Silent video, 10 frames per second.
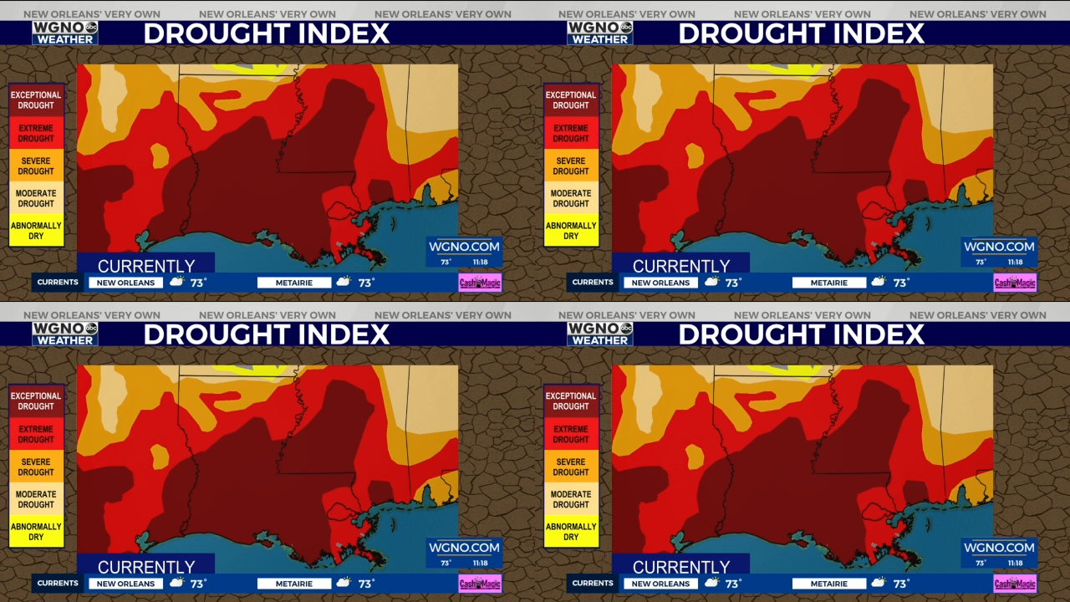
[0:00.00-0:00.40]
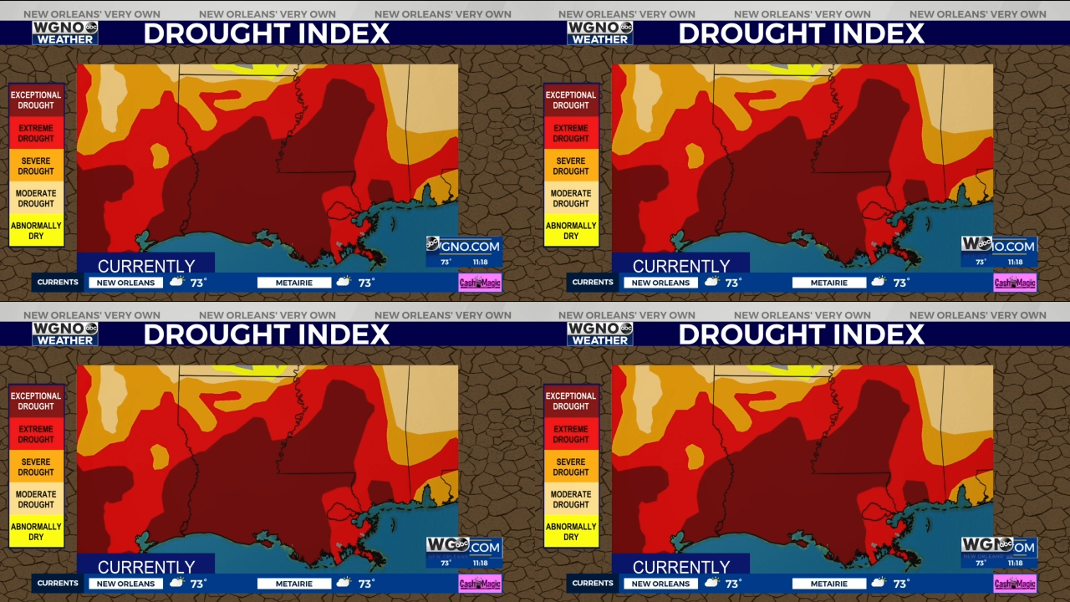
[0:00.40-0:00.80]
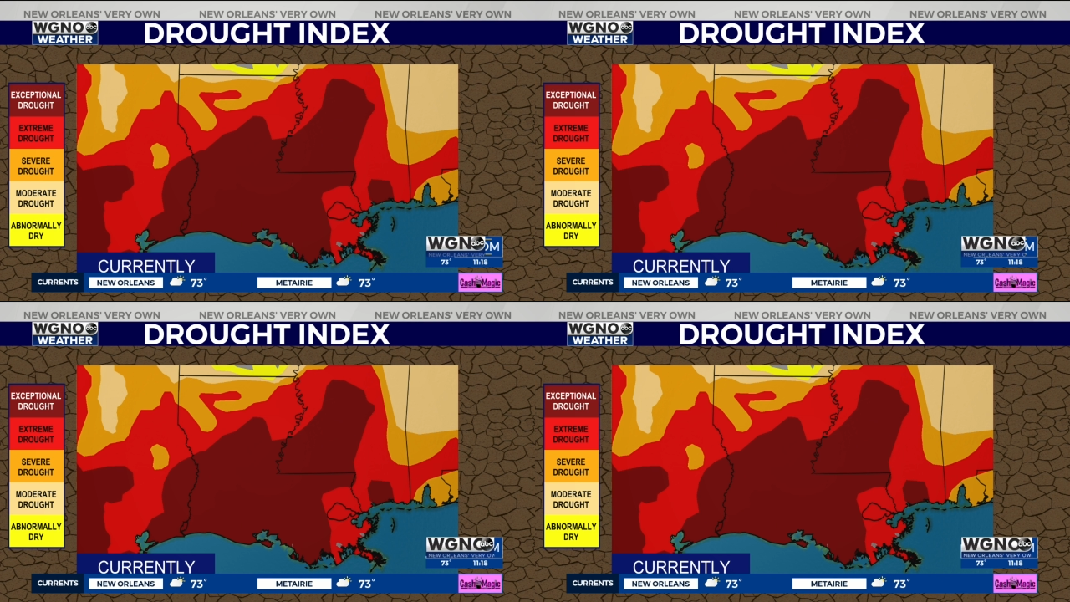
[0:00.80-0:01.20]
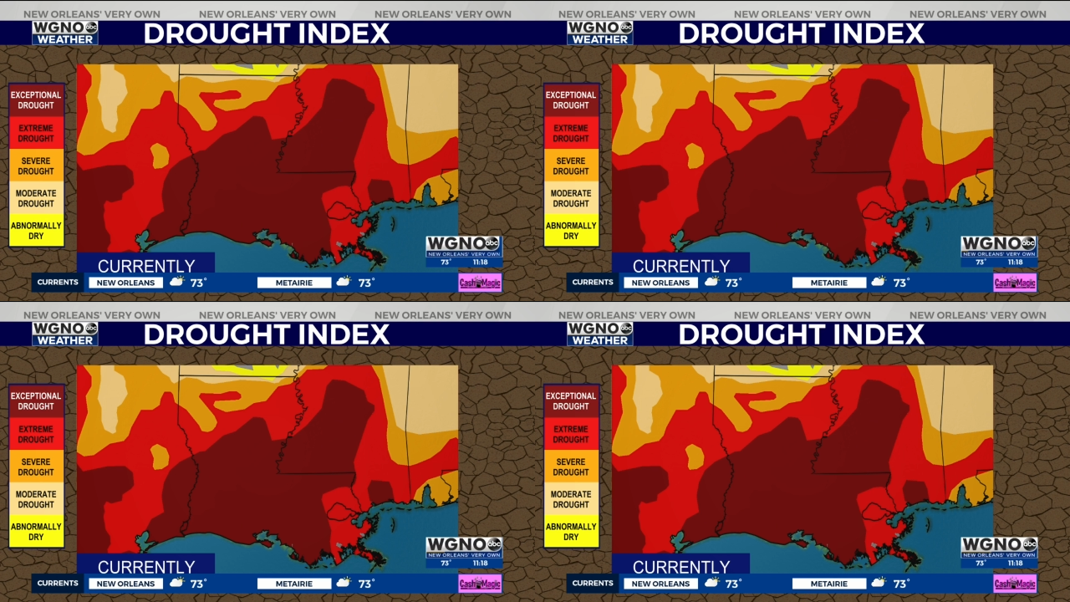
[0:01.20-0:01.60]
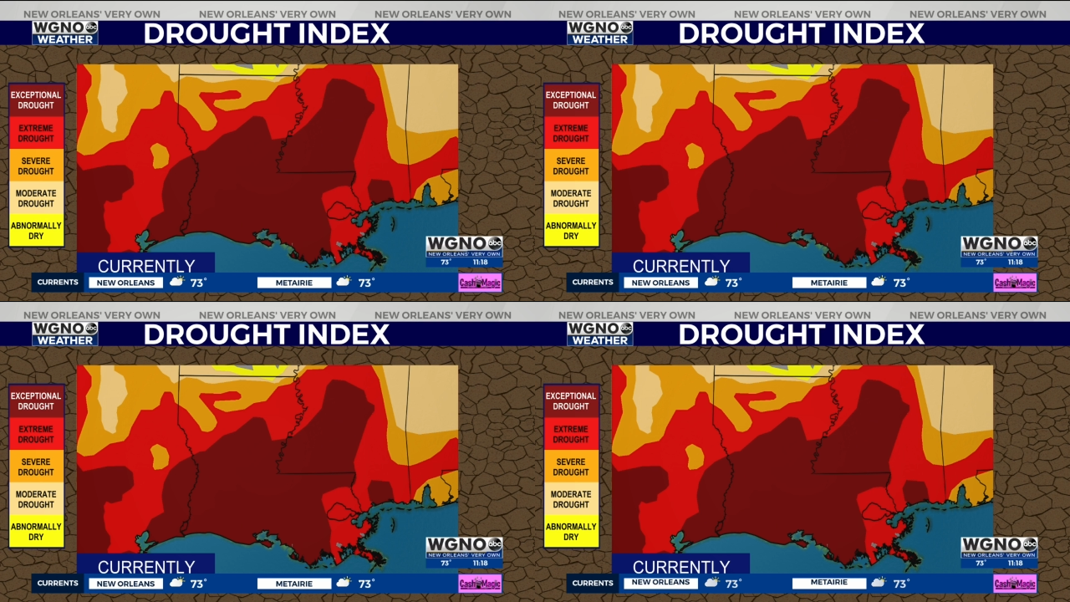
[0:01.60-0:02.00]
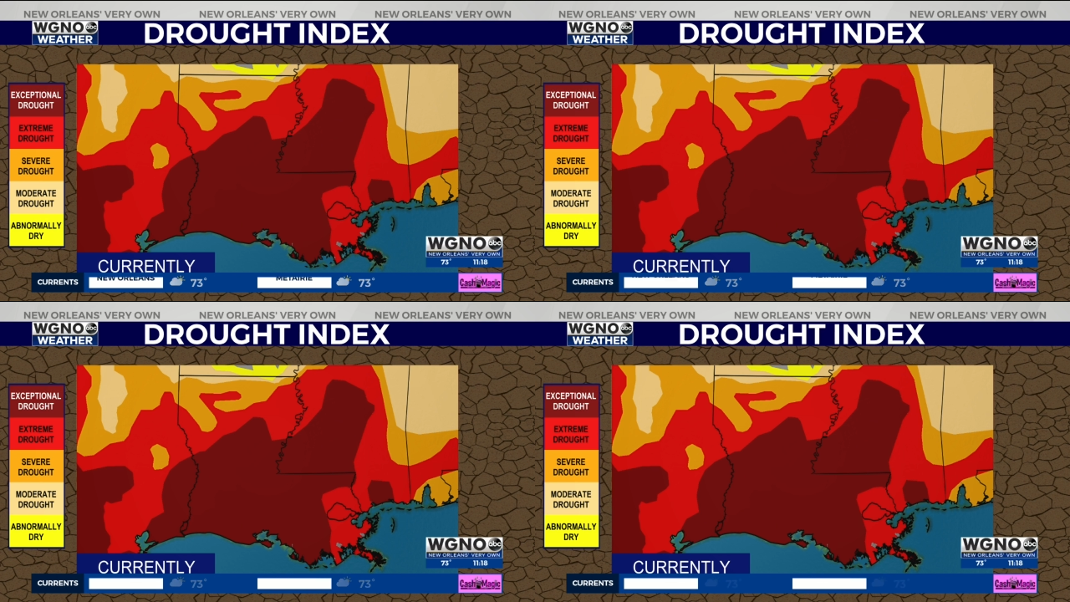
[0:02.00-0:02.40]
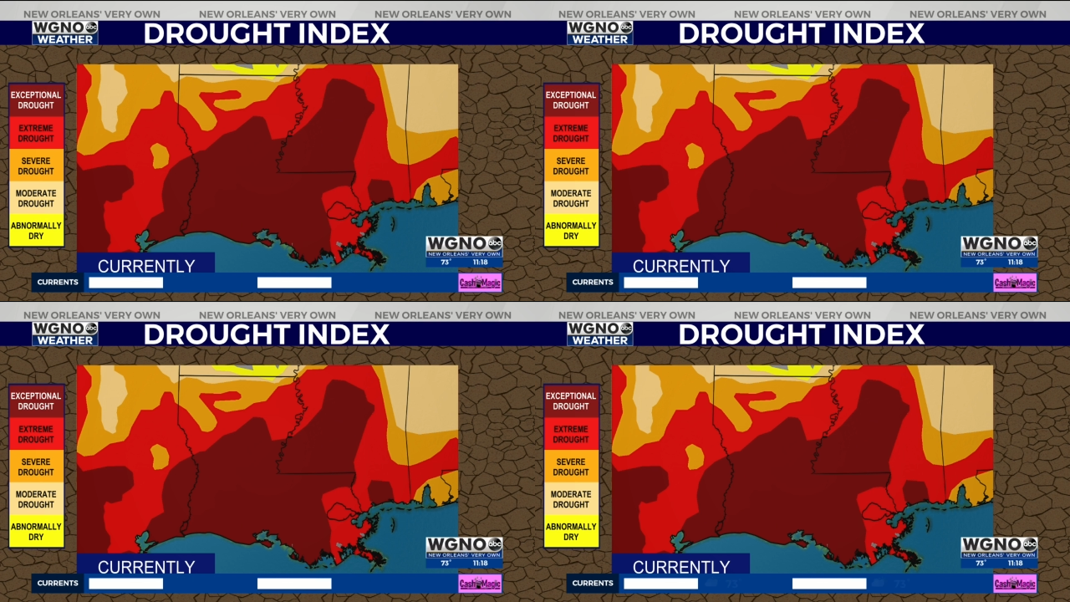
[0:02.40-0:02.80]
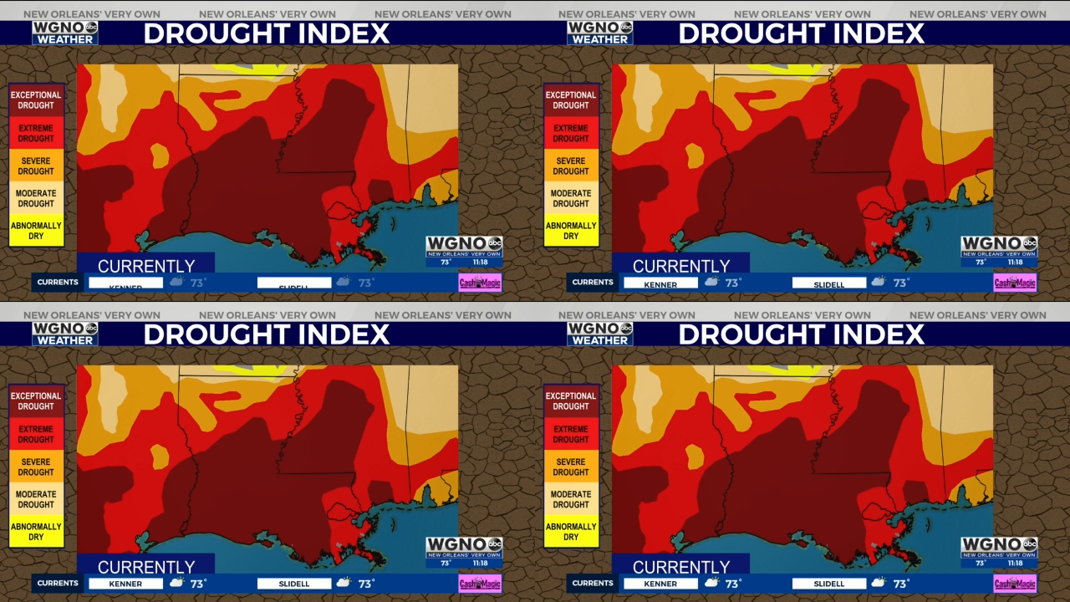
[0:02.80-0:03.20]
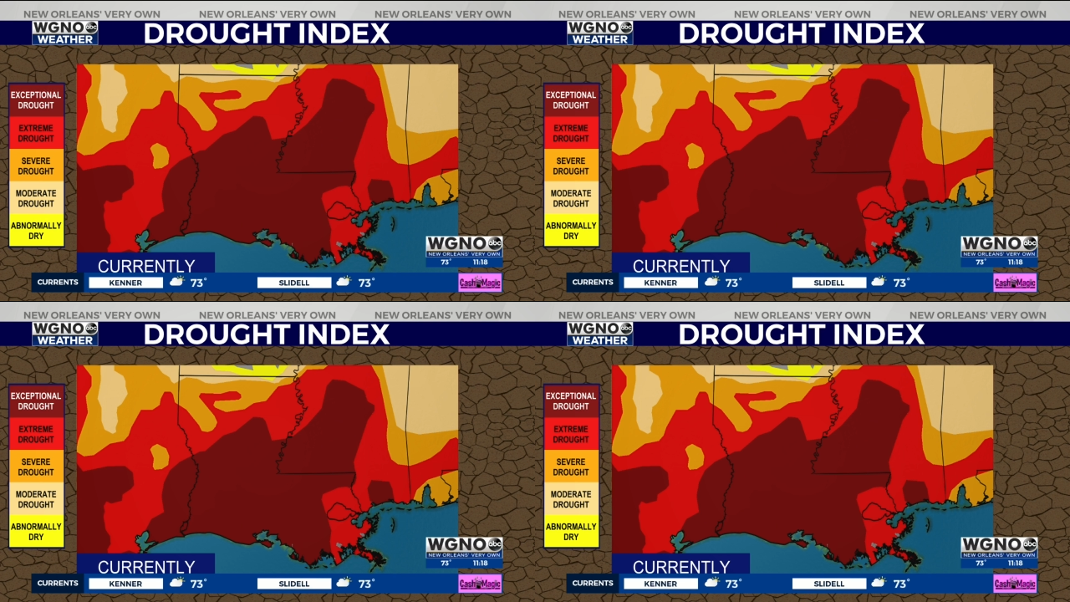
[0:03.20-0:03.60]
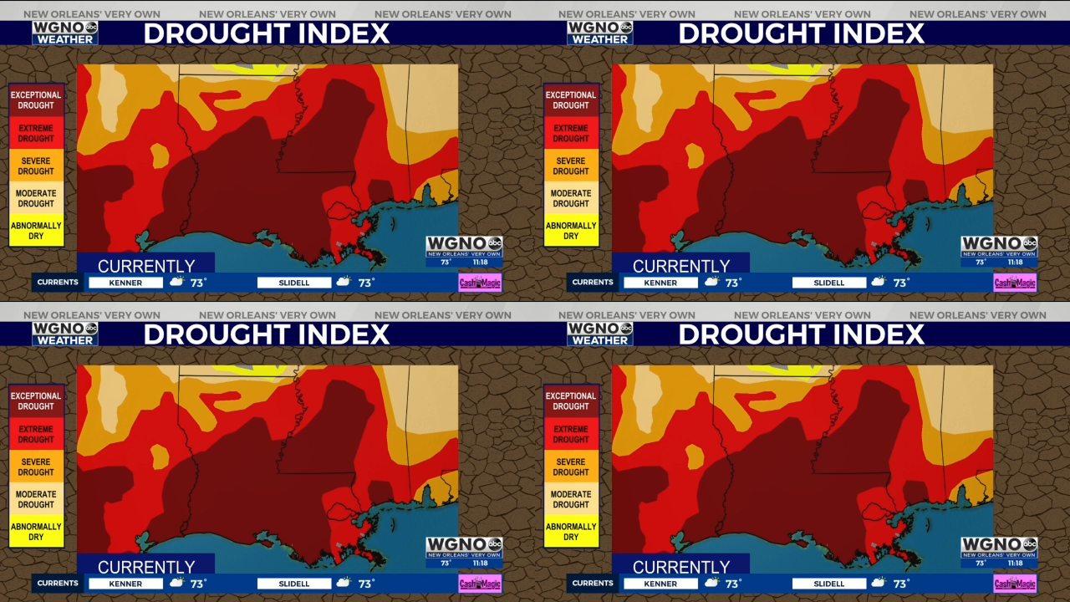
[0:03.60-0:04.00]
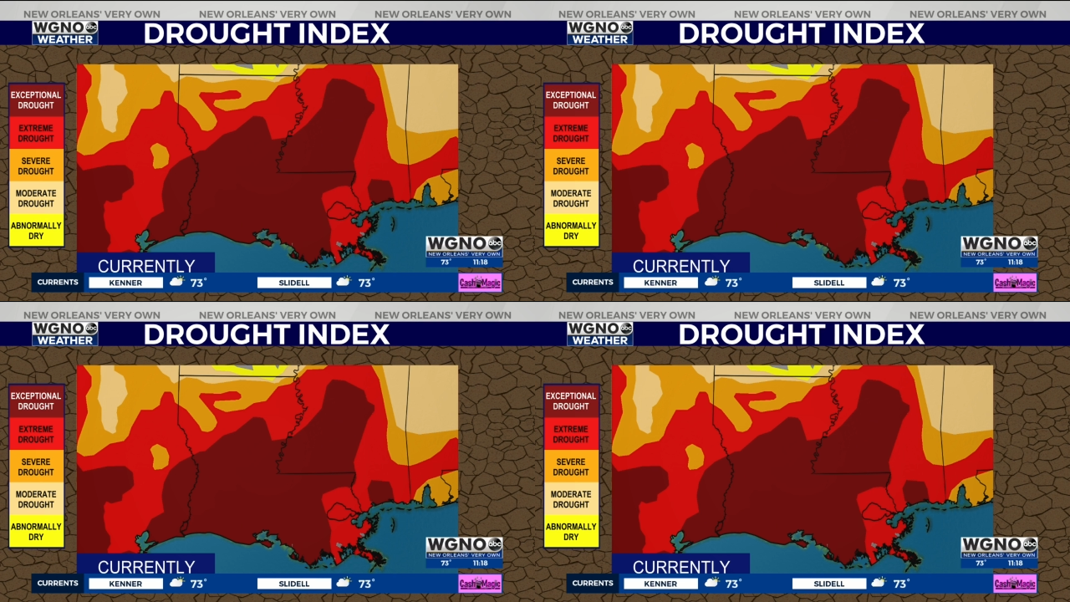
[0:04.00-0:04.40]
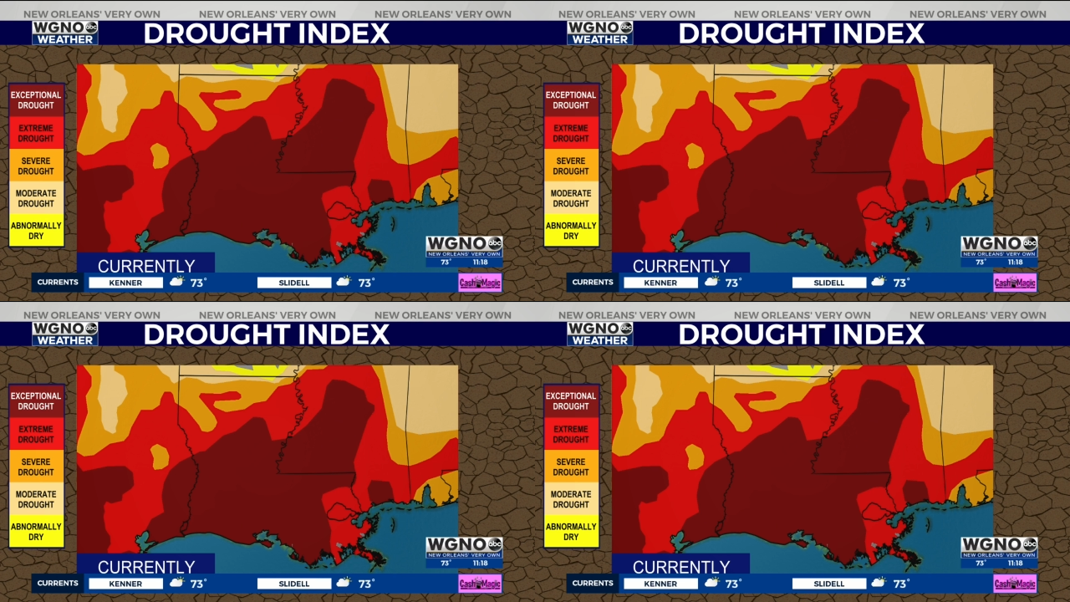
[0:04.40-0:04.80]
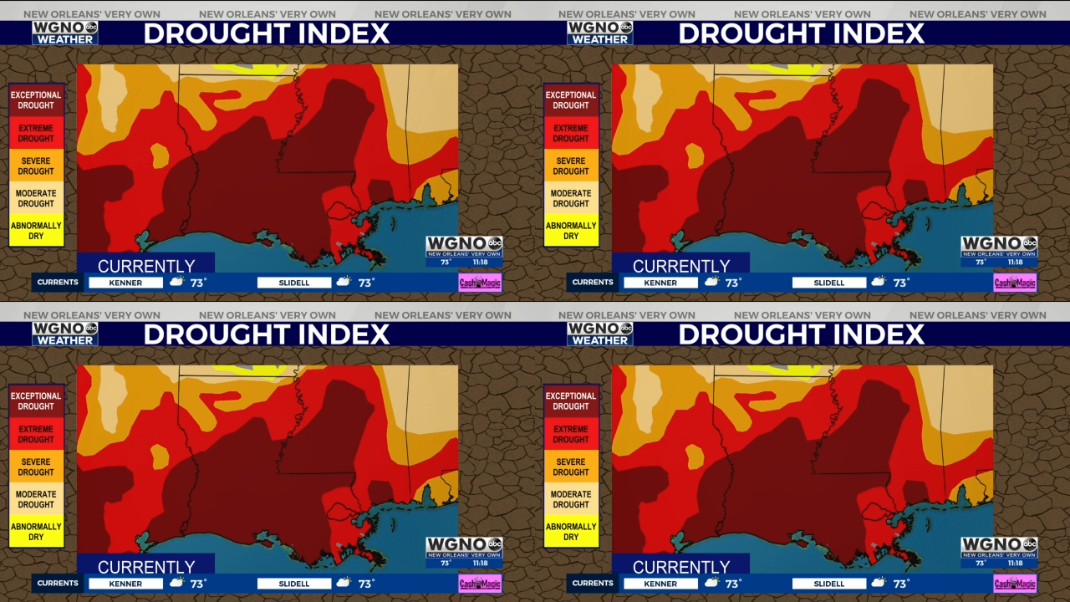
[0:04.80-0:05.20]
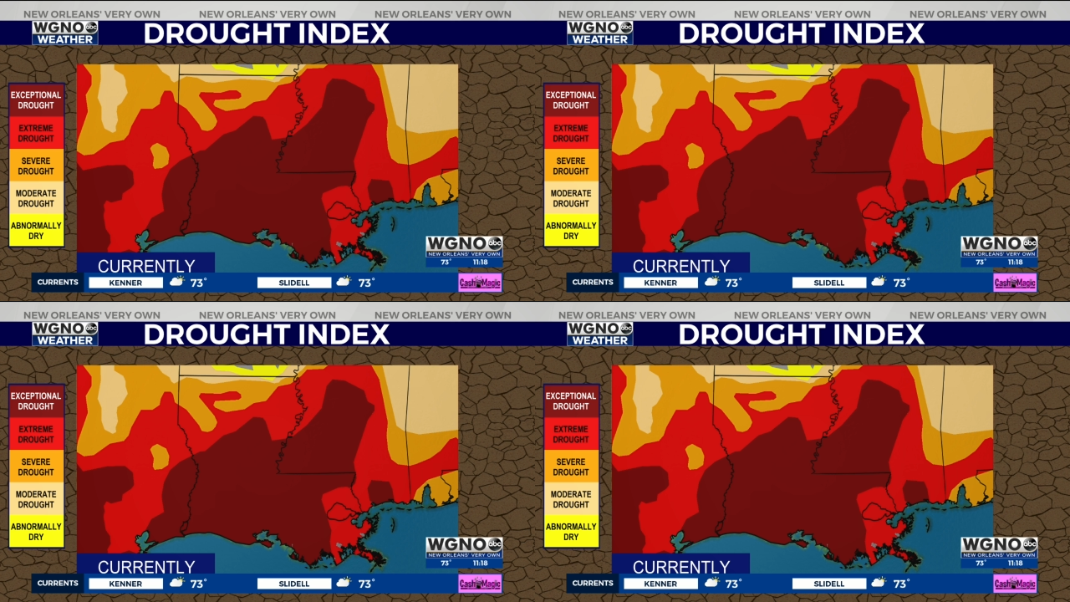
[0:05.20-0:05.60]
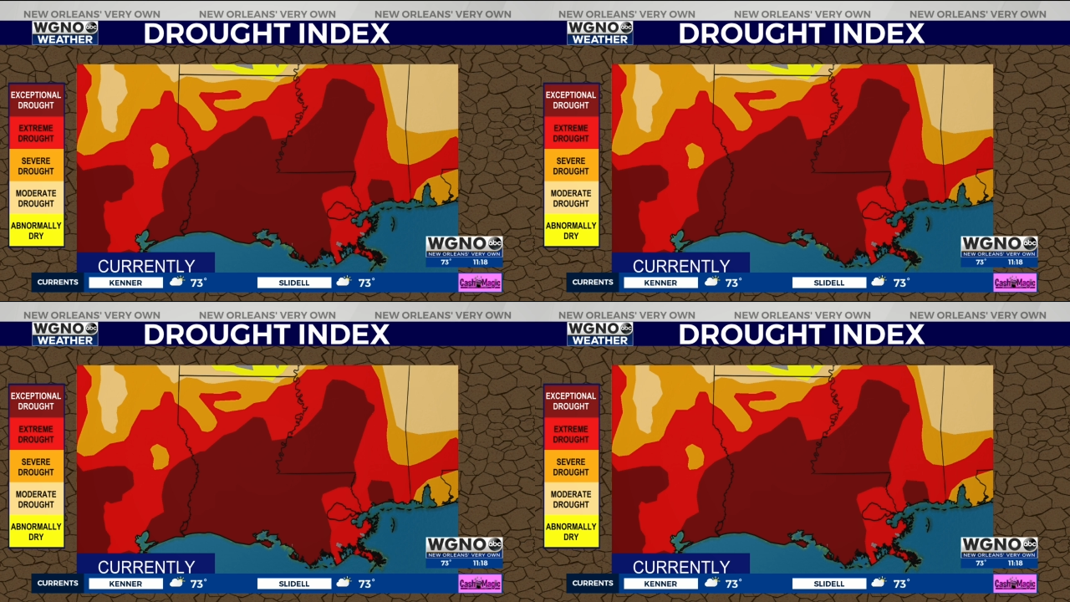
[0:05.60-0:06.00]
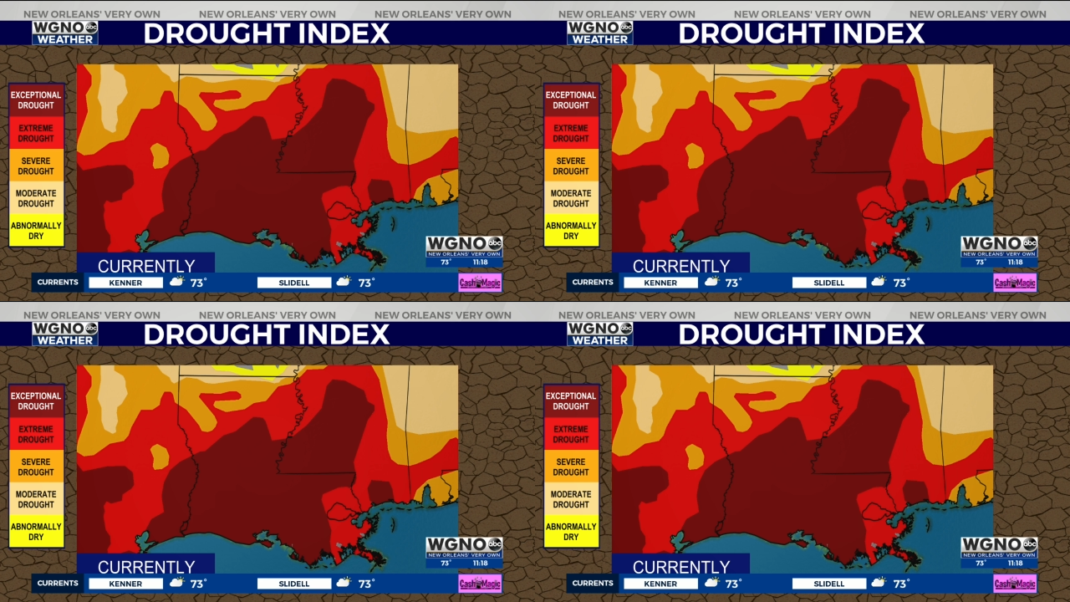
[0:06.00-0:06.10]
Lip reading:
[unreadable: no face in view]